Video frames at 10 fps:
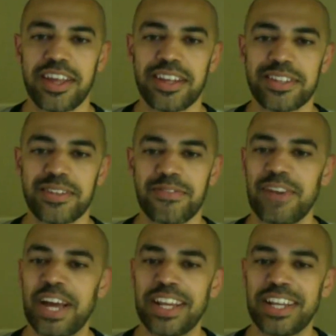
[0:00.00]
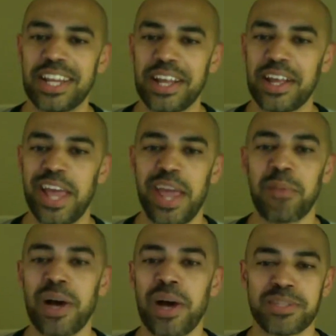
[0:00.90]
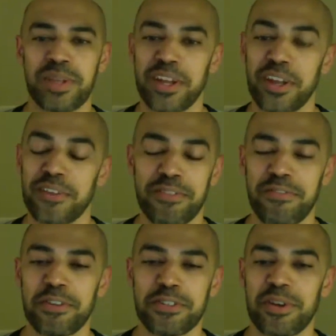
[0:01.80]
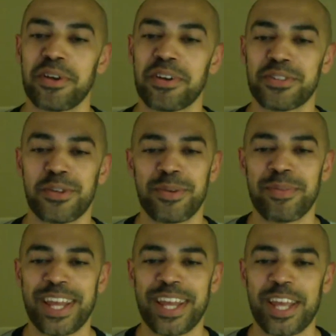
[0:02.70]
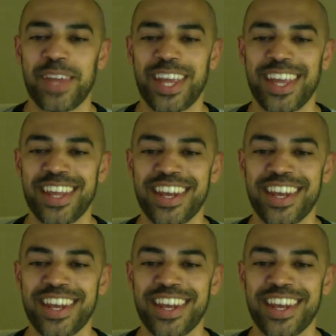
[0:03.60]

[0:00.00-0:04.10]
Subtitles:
to fight a possibility of a future Superman coming in?